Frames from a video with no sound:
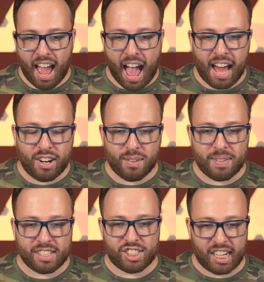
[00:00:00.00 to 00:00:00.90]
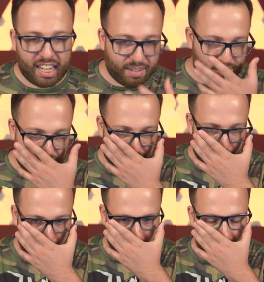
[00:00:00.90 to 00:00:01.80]
Adam James
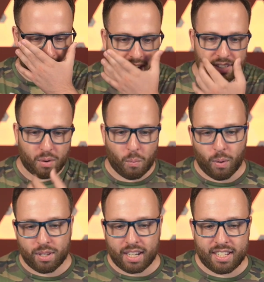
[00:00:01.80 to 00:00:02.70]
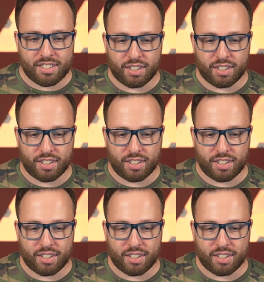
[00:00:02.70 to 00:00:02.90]
Yule says, what is your